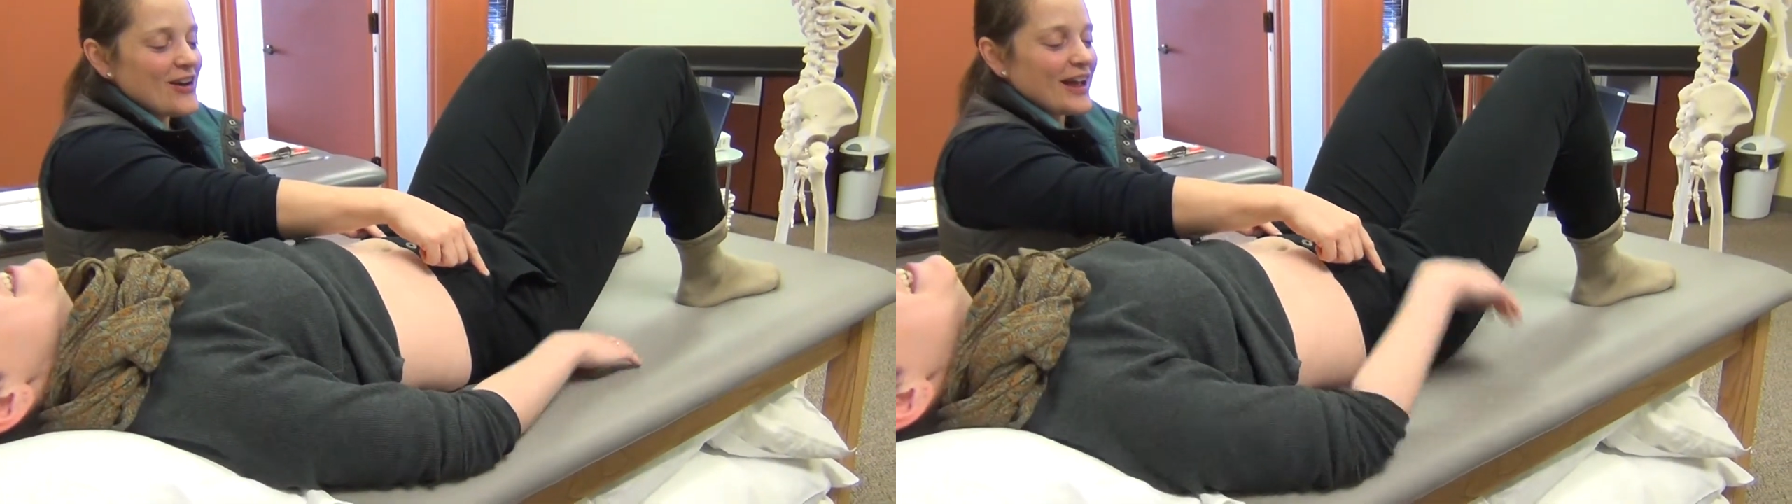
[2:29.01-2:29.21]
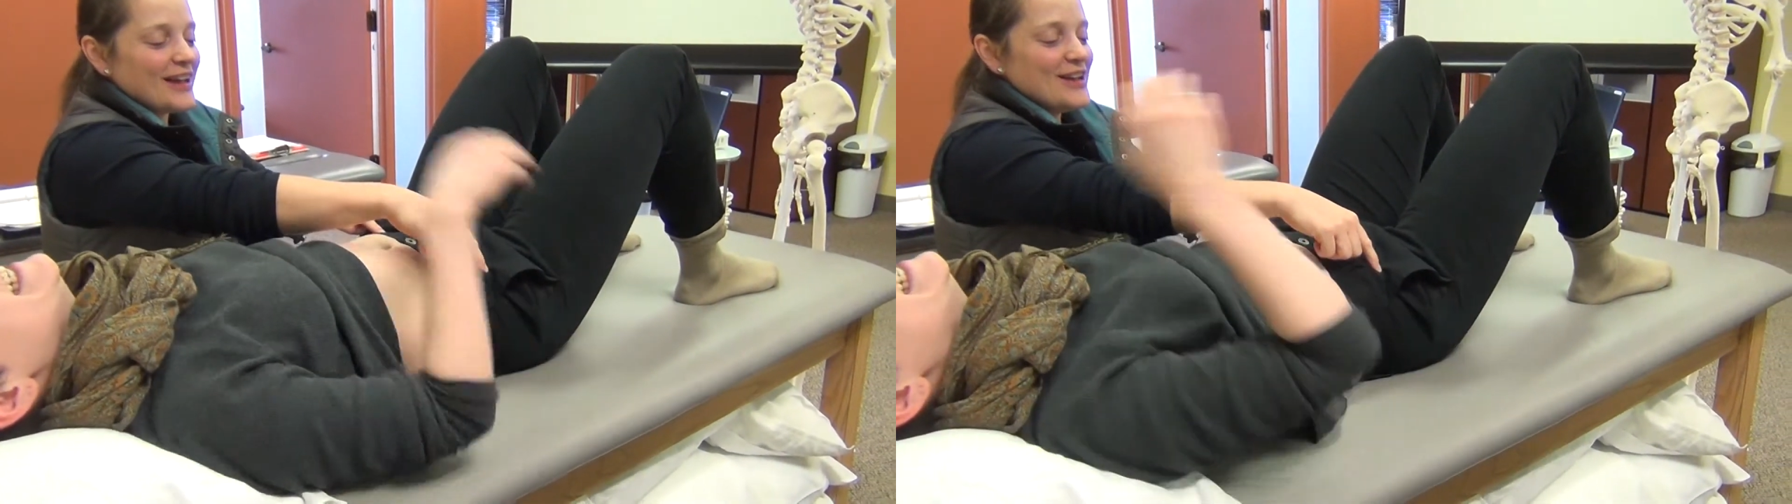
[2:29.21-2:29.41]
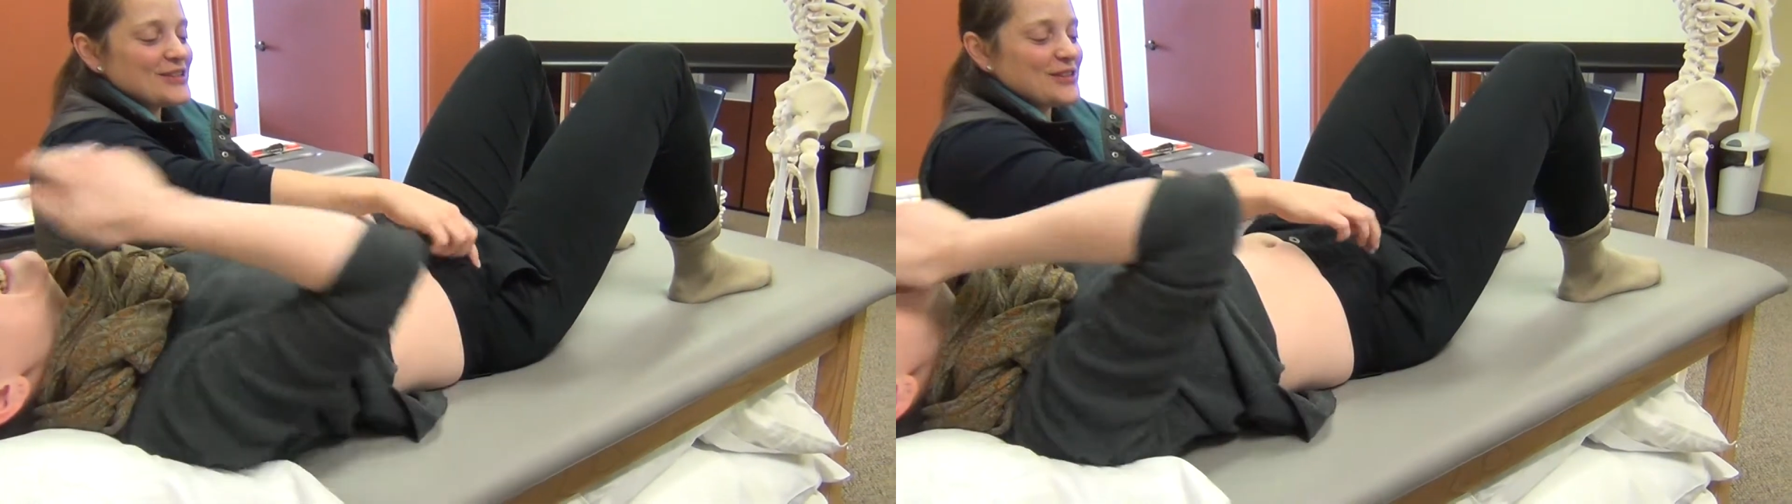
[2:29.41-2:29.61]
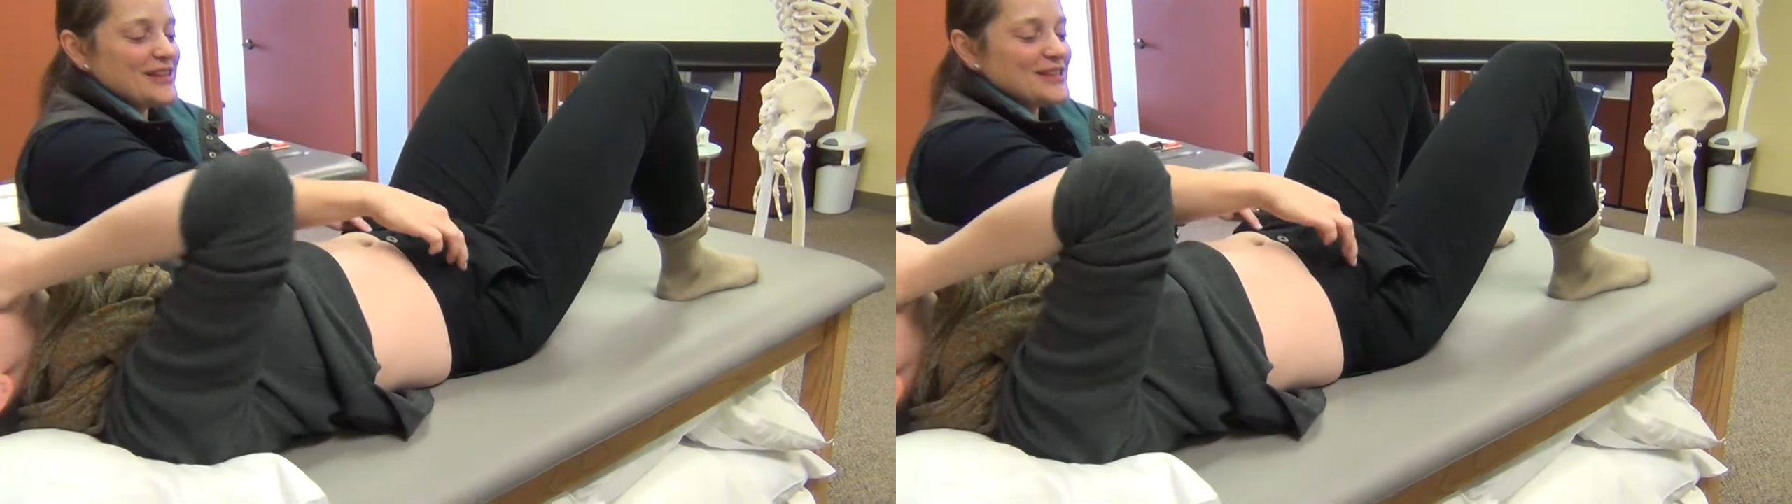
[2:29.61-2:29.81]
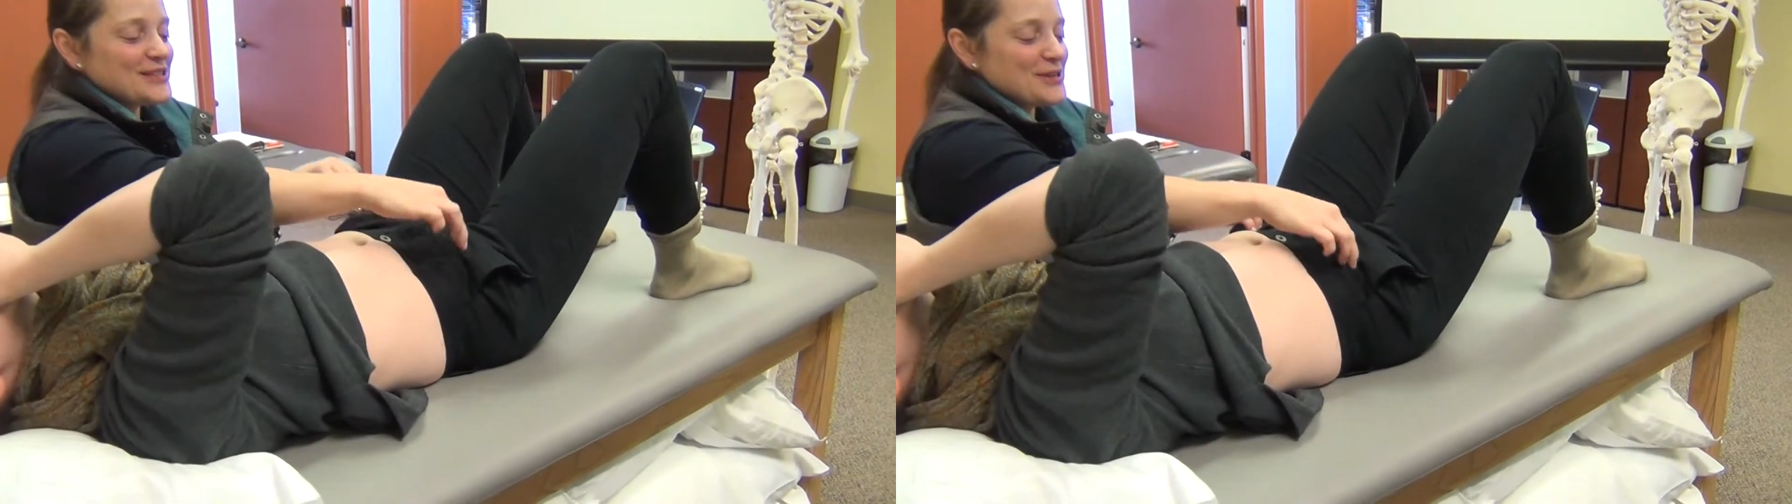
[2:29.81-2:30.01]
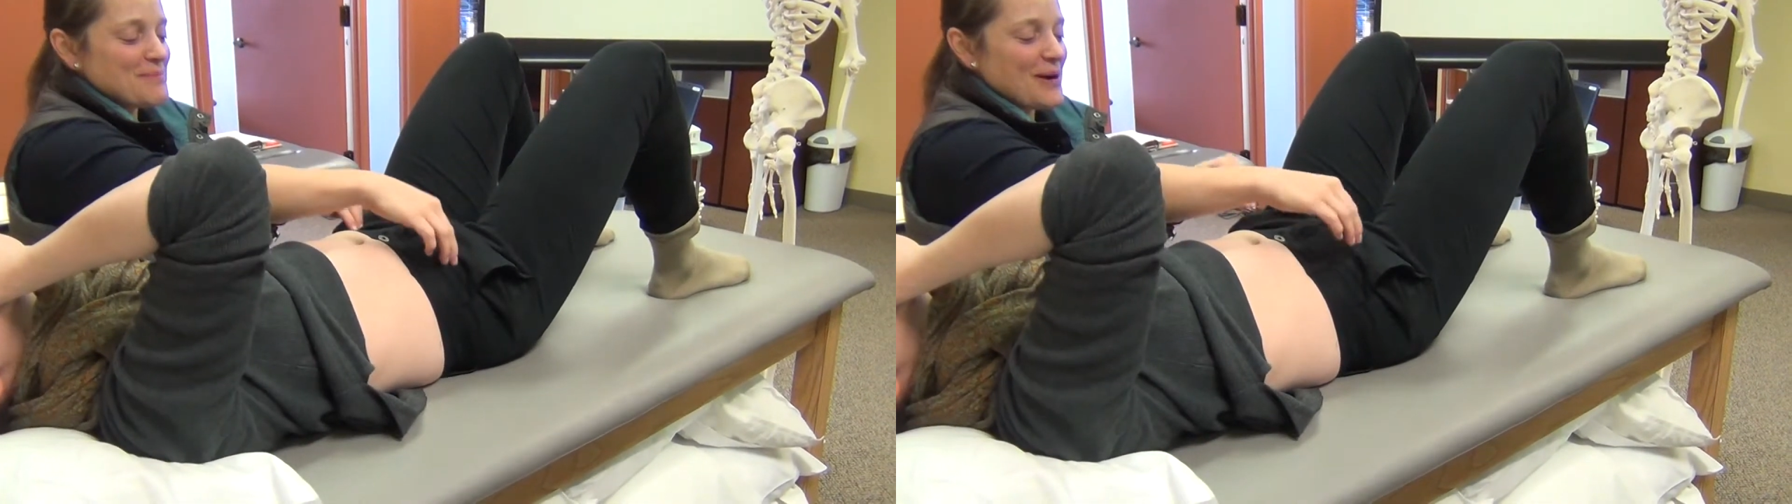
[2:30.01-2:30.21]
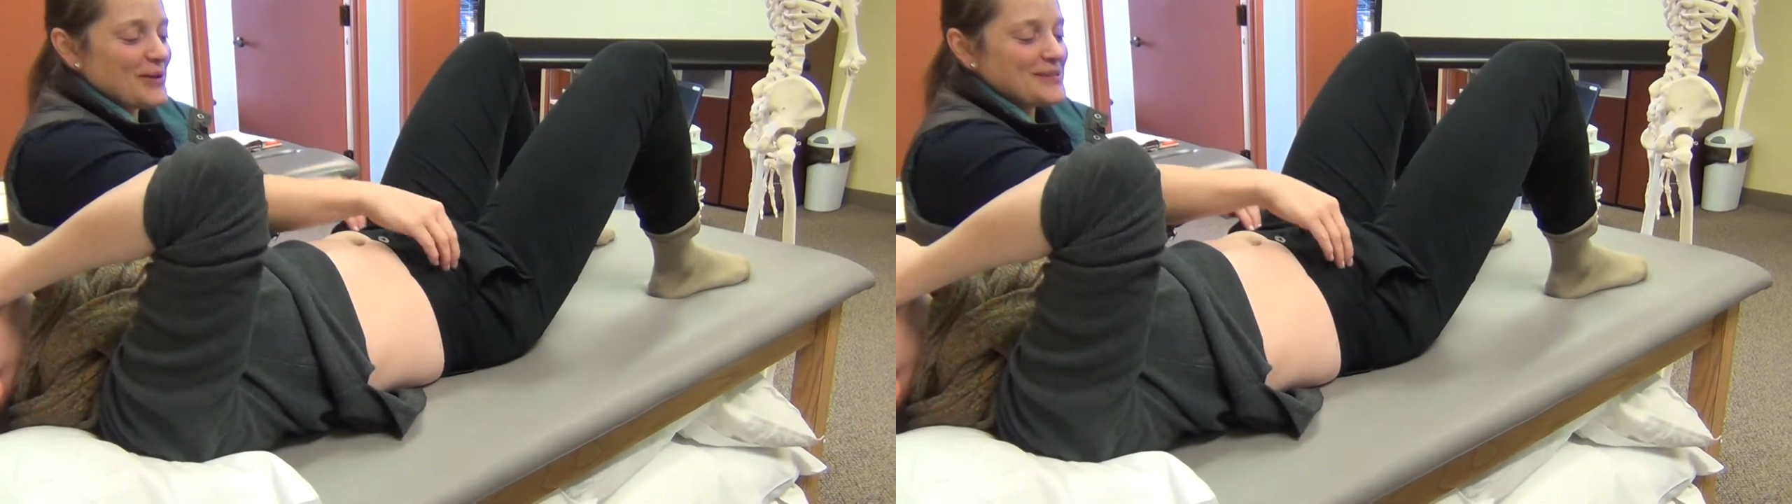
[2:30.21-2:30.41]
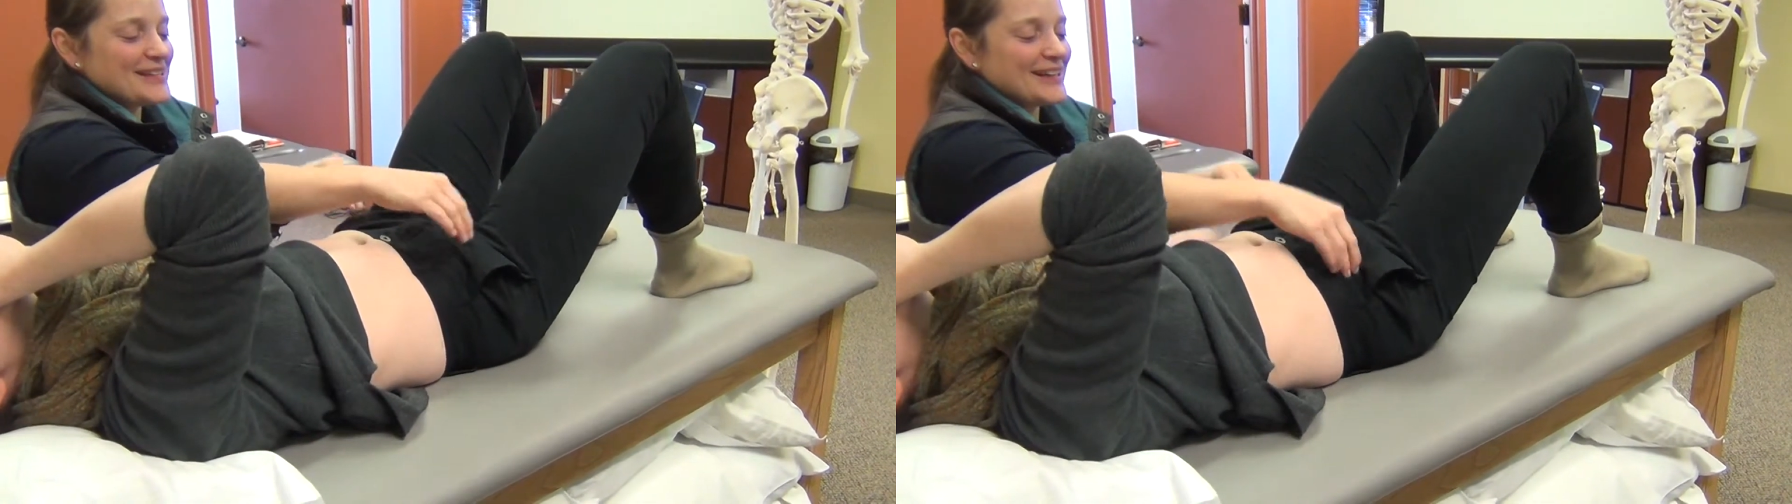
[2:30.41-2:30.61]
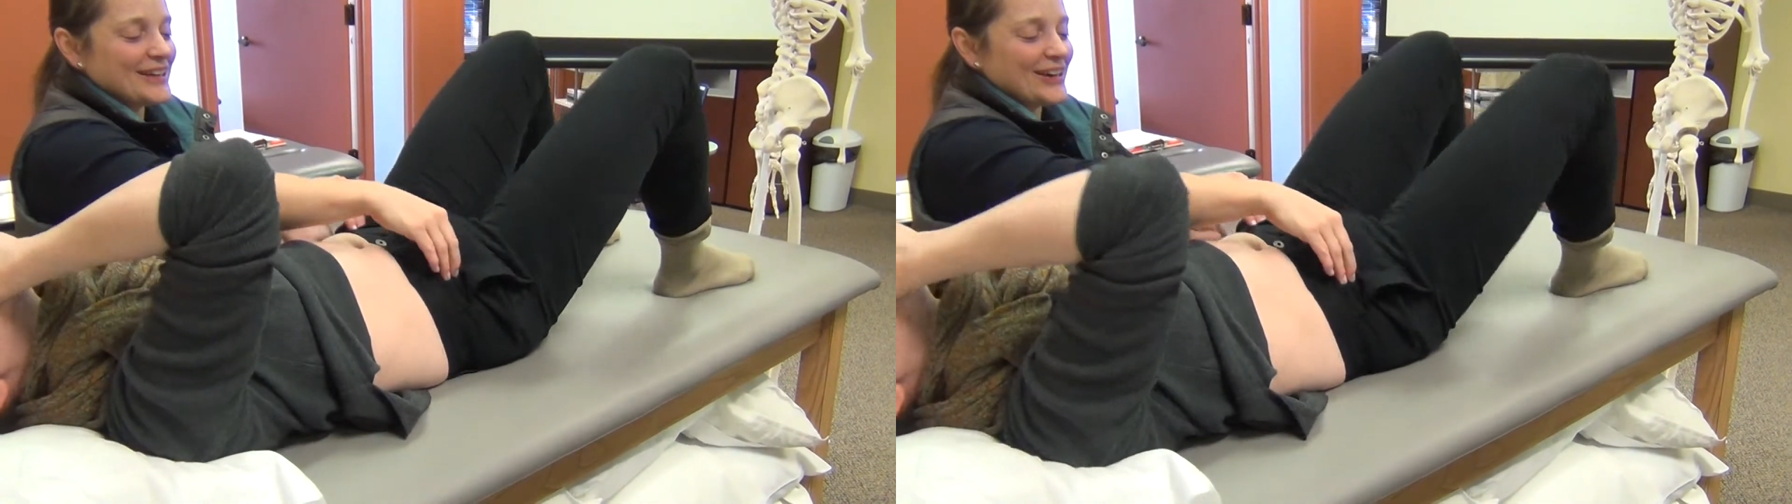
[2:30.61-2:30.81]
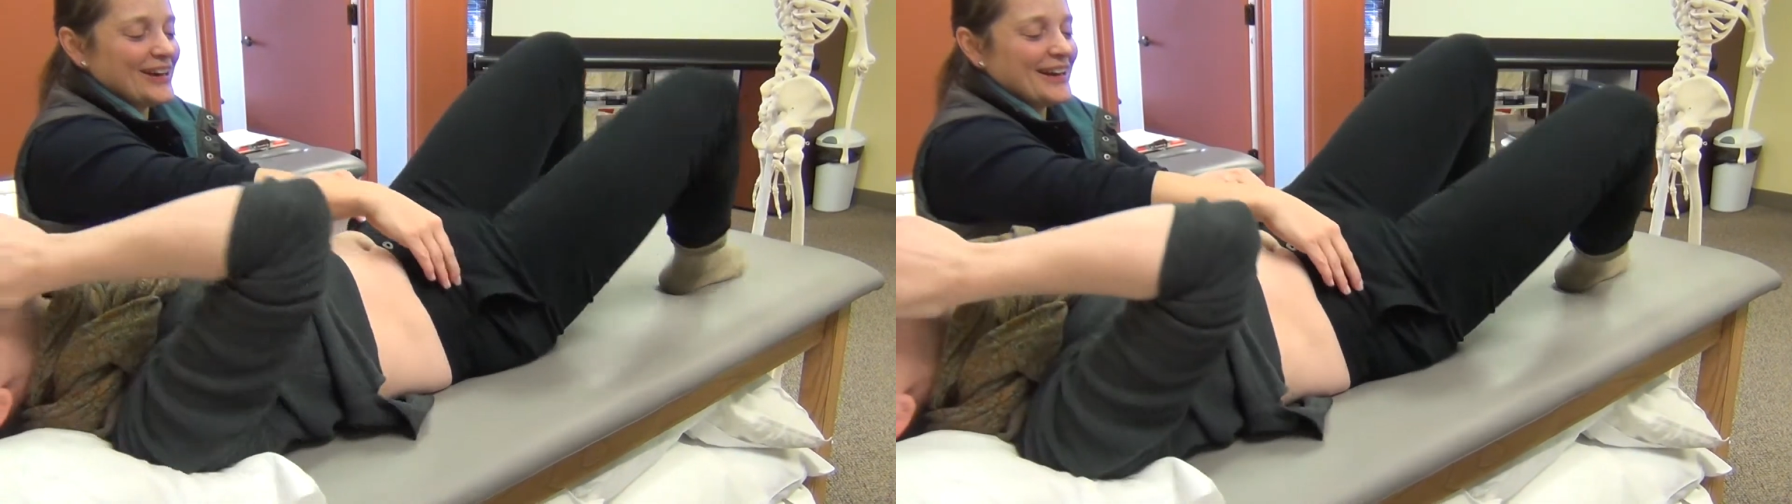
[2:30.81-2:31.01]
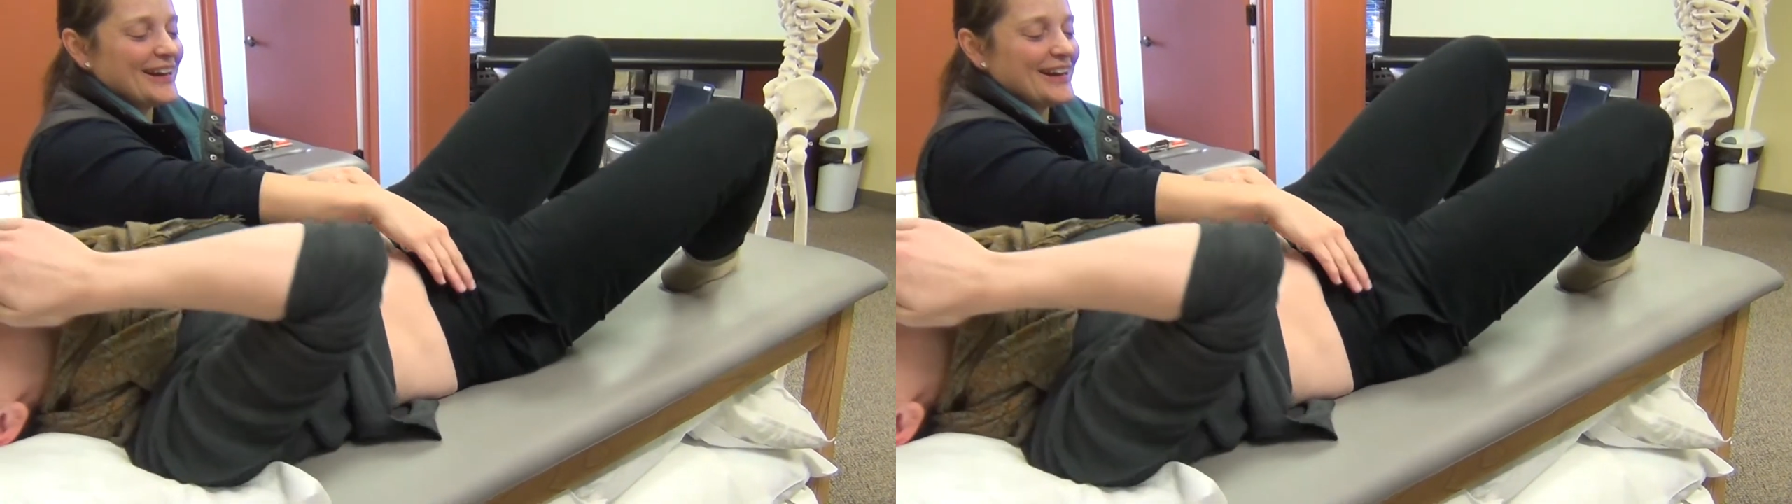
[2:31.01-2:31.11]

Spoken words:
Okay, so these two bones here,